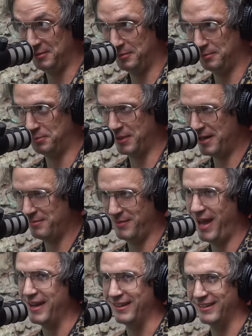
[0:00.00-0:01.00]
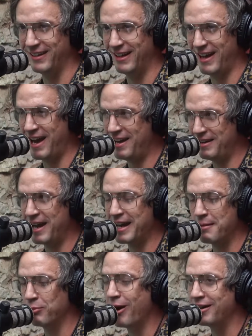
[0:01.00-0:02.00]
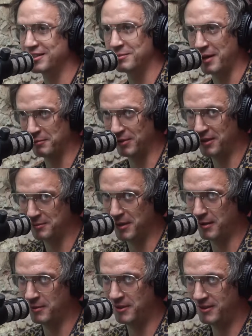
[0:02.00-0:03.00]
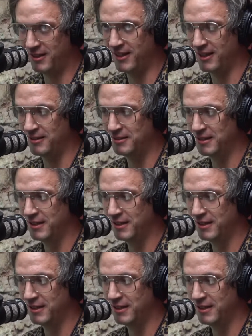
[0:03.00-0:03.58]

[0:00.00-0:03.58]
But I got Bronx in my blood, baby, you know?